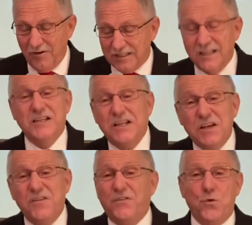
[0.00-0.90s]

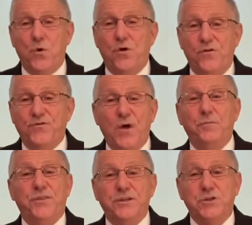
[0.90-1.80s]
deliverer from
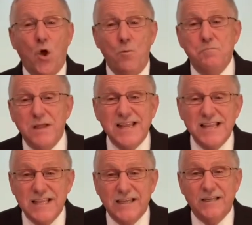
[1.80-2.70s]
the
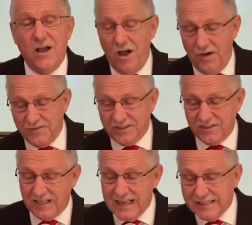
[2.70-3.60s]
dominion of
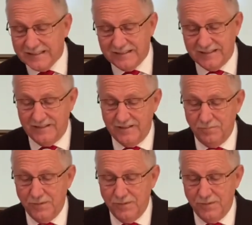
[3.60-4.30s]
Satan.